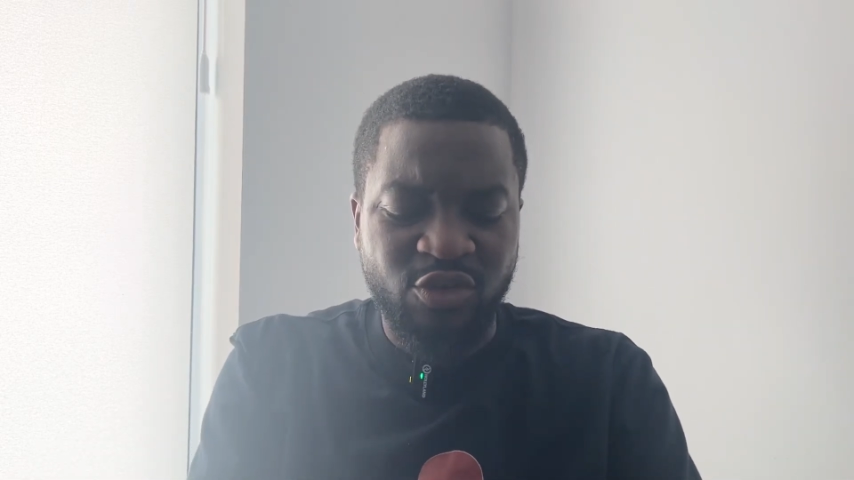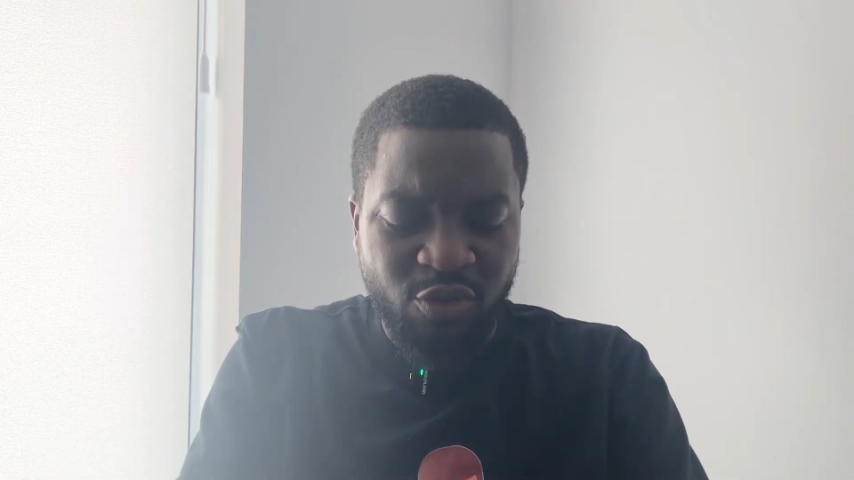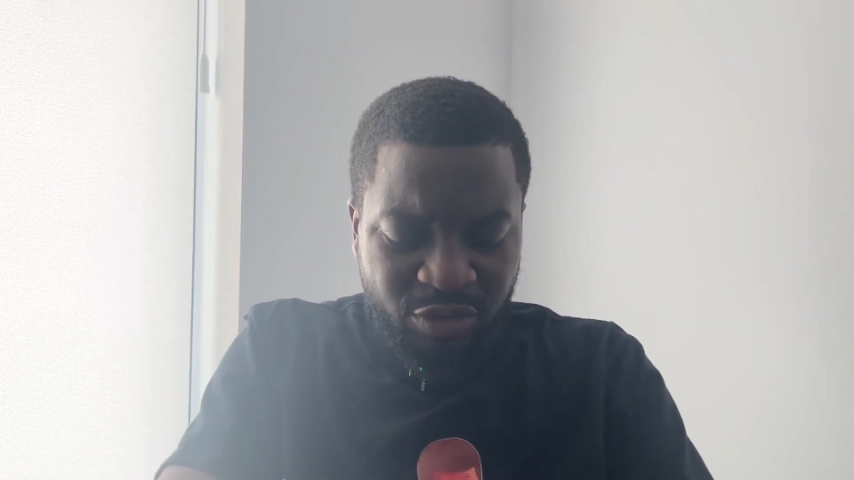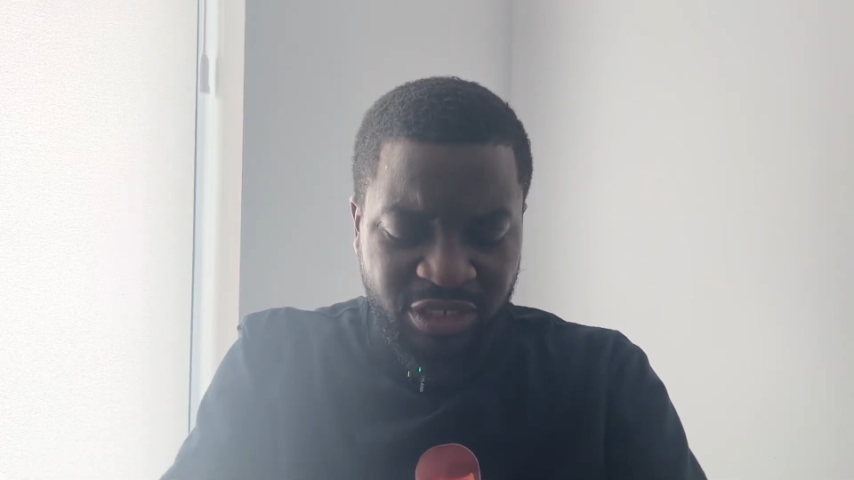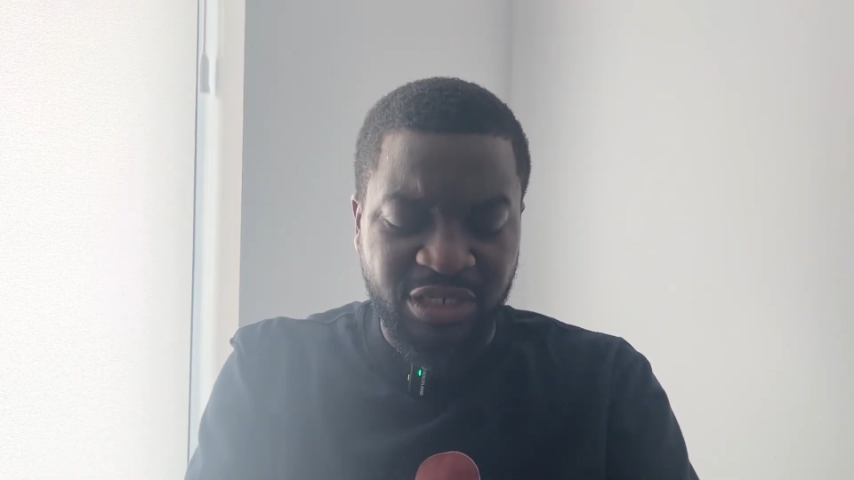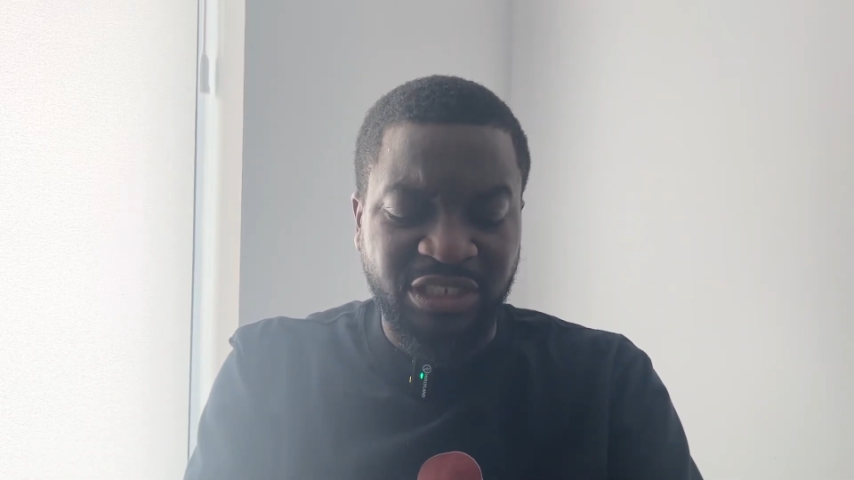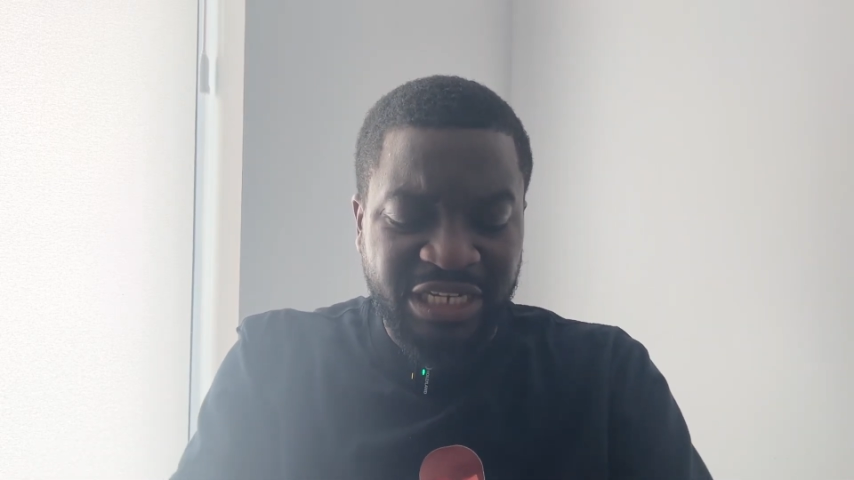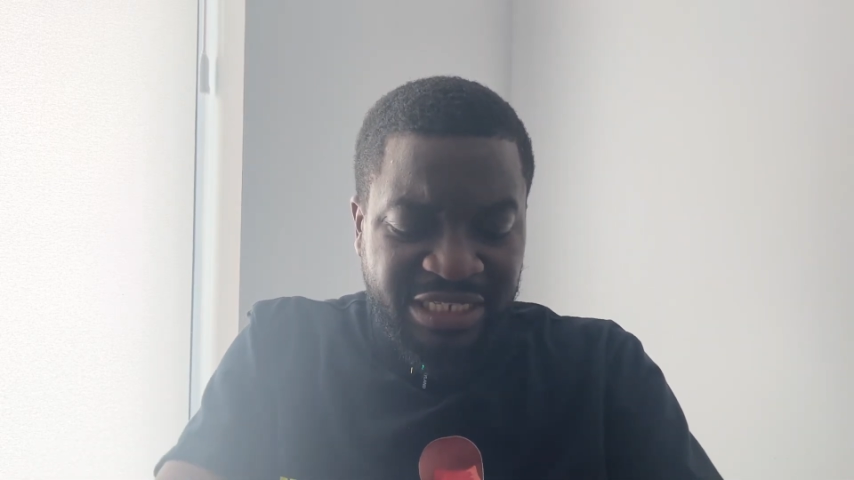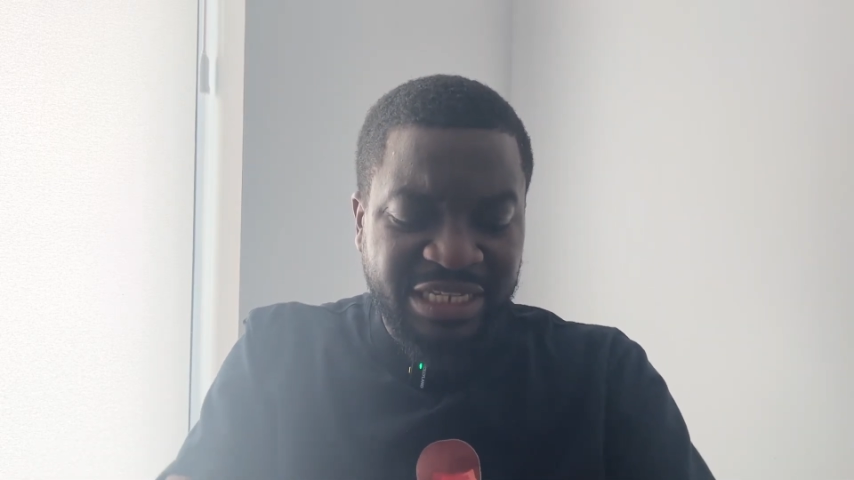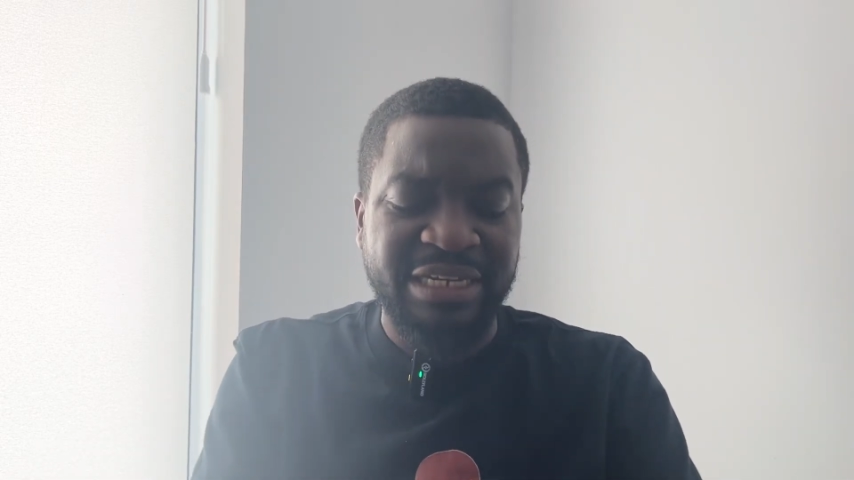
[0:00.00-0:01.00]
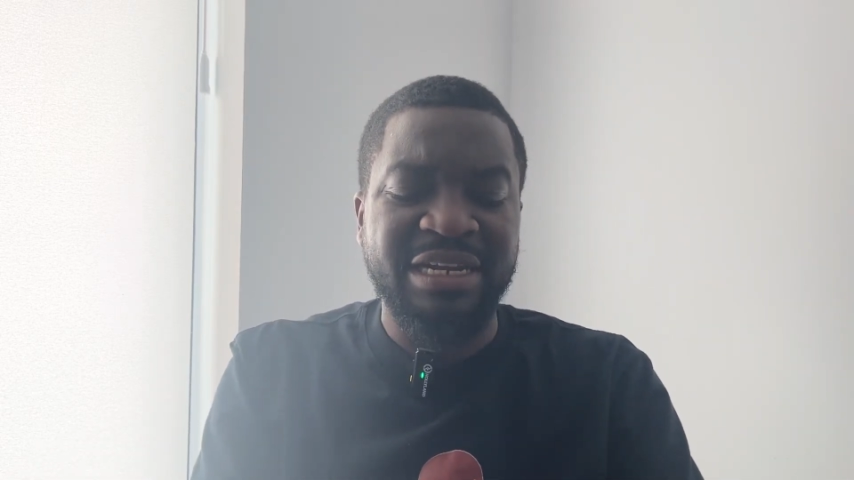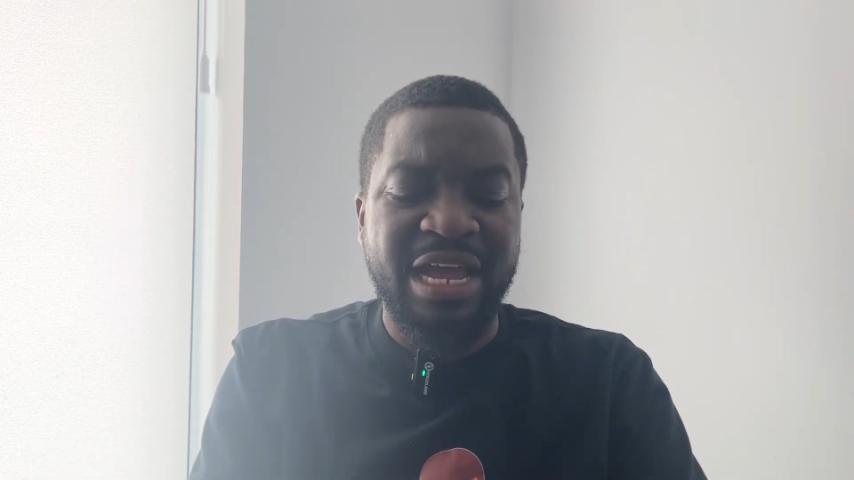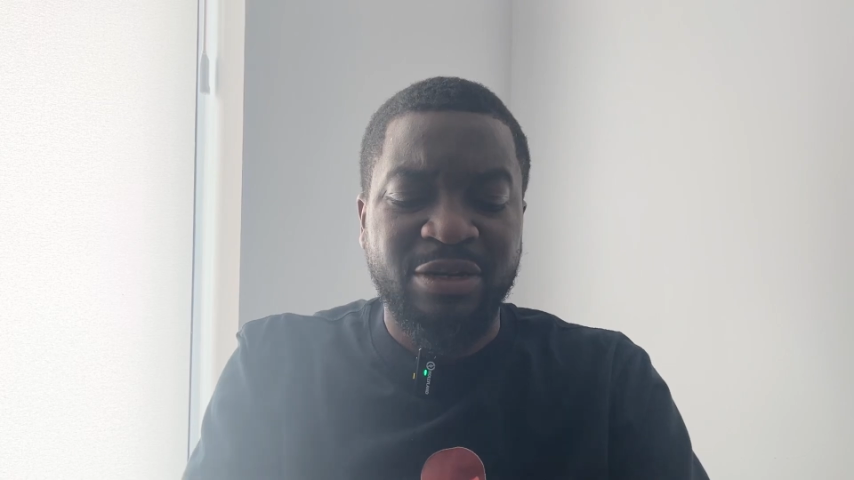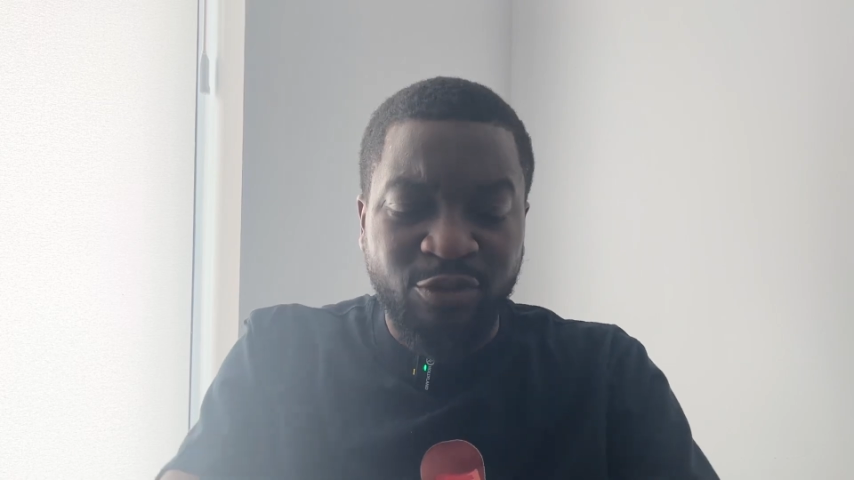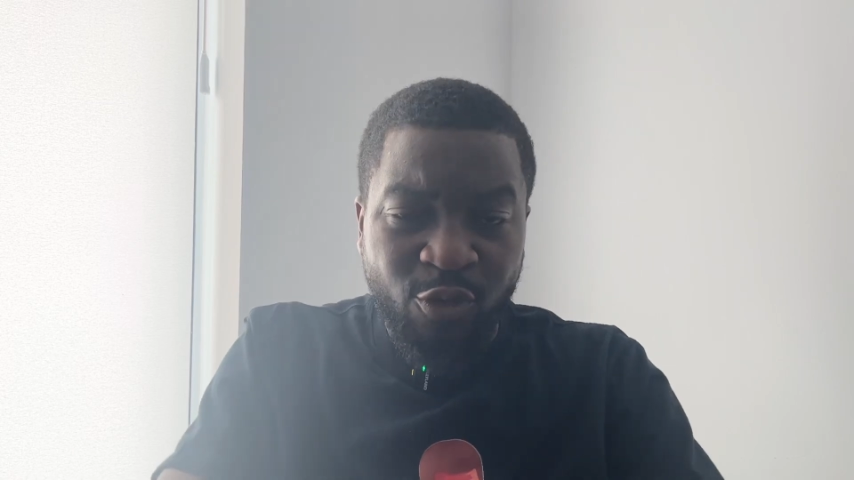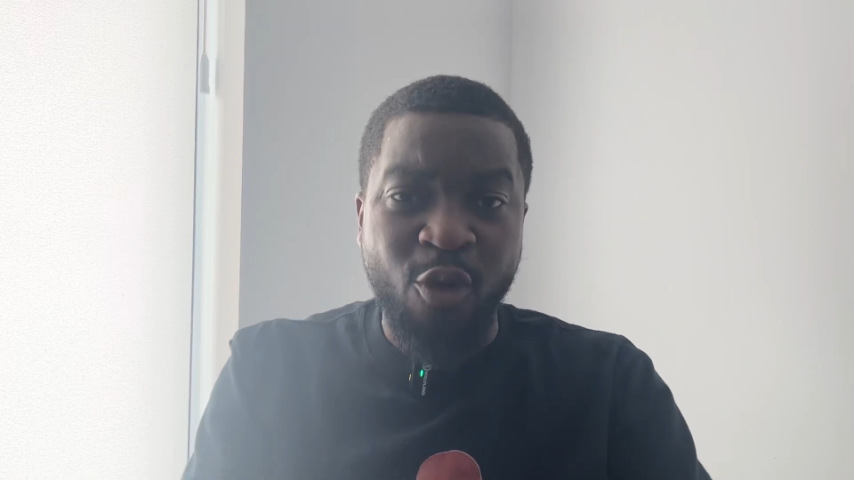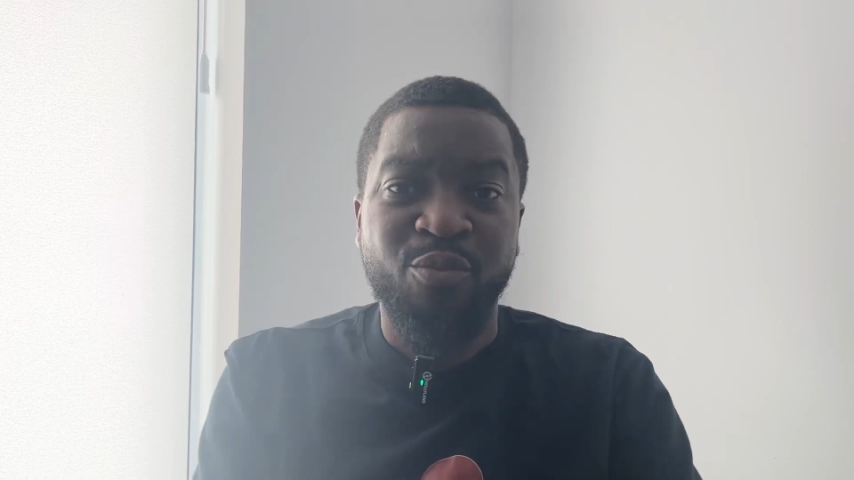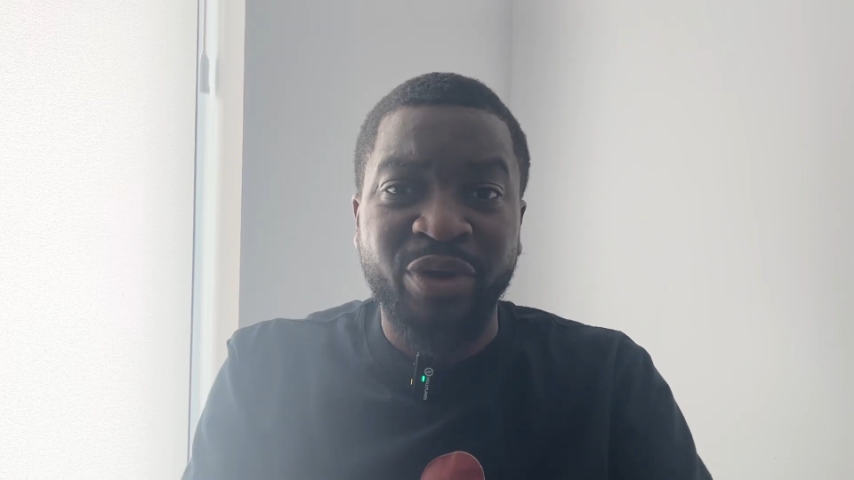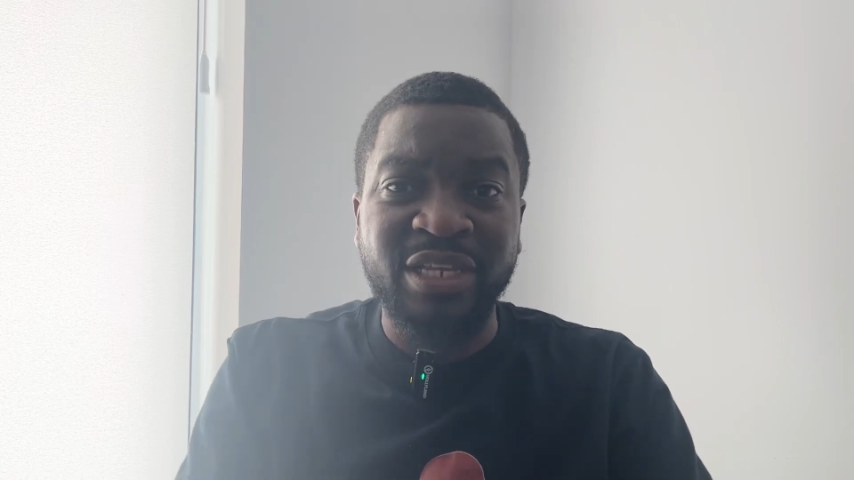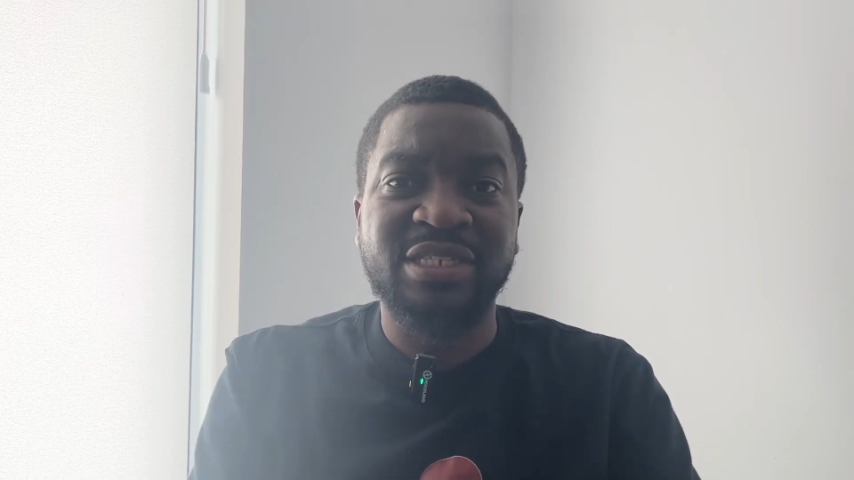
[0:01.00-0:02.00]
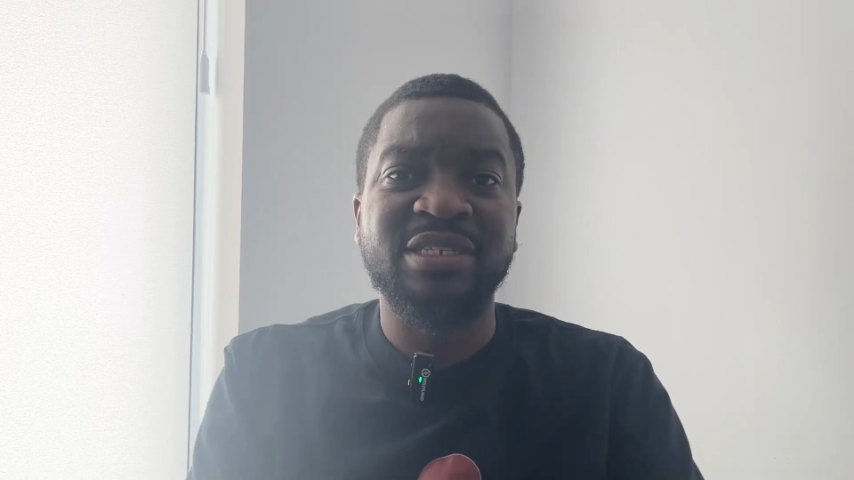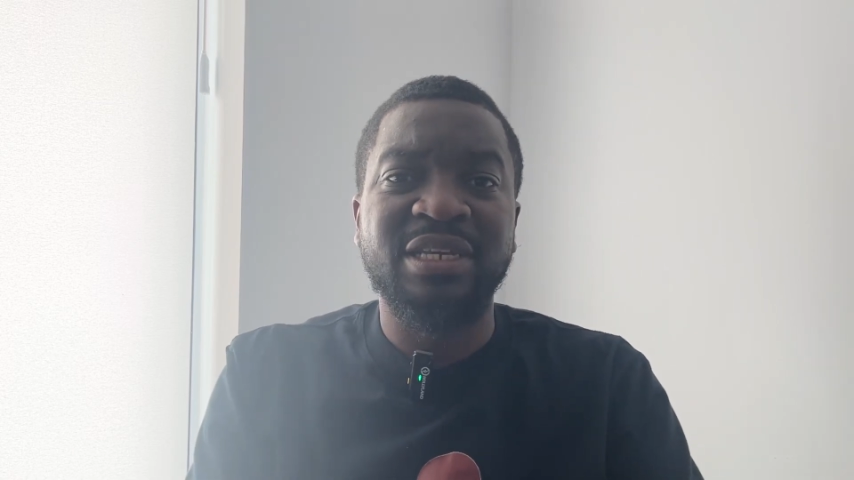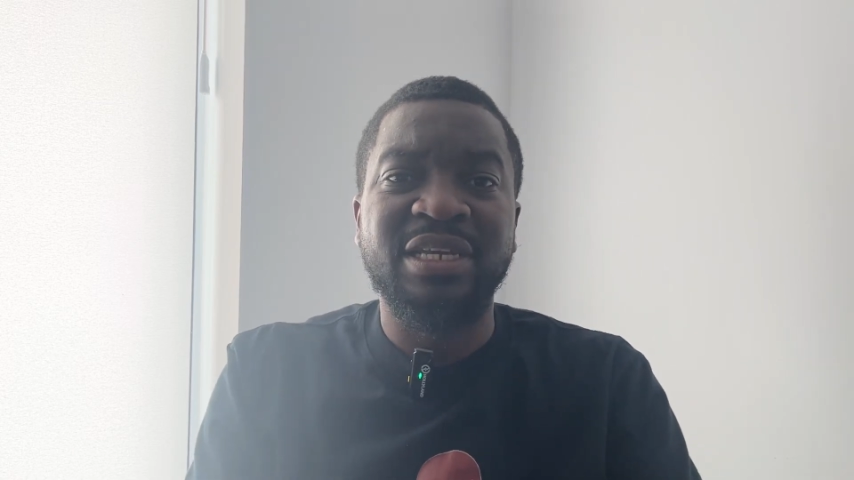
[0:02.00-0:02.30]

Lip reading: the chest area and compress.